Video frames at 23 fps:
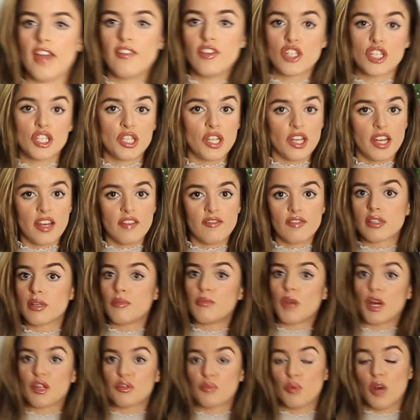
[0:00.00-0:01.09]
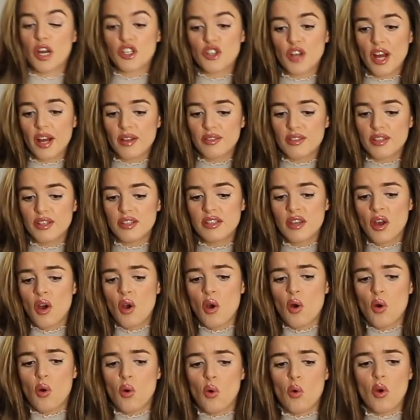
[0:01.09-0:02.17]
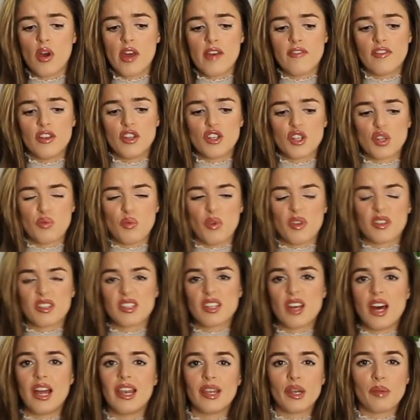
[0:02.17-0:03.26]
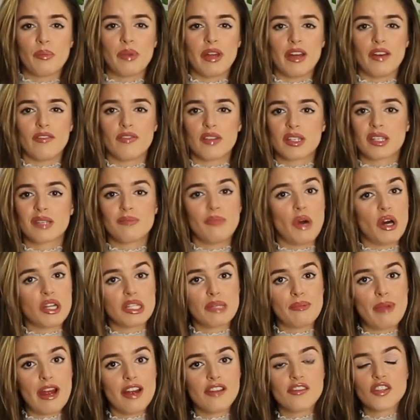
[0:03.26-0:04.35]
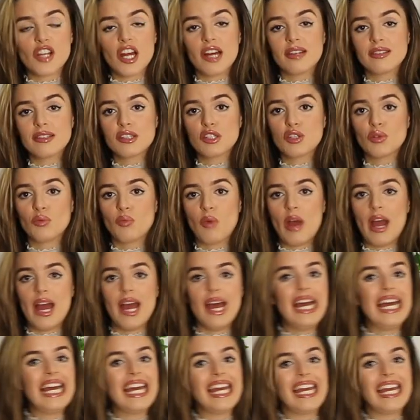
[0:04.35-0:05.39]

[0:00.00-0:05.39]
If you're just looking for some nice work trousers, or if you just want a little bit of a smarter pair of trousers to wear